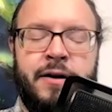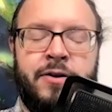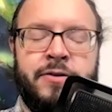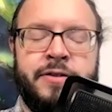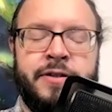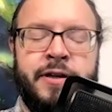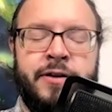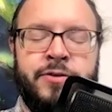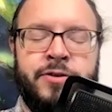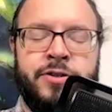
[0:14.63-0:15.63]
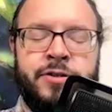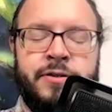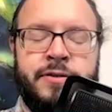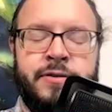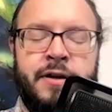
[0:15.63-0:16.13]
Or is courage
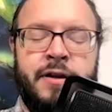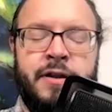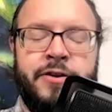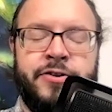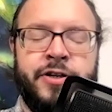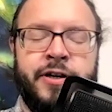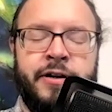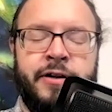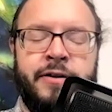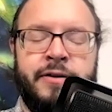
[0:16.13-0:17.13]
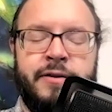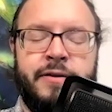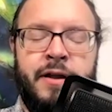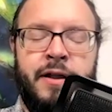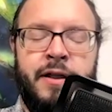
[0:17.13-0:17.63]
the child
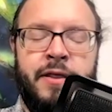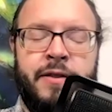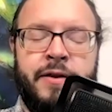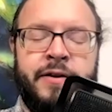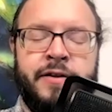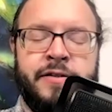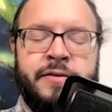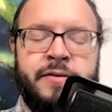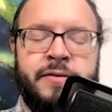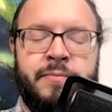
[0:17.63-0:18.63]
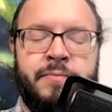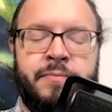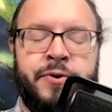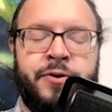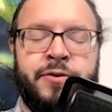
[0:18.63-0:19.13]
that has
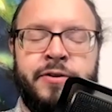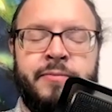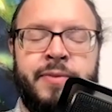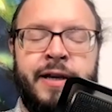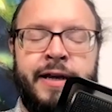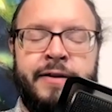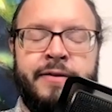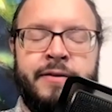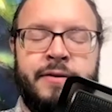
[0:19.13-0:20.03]
broken a plate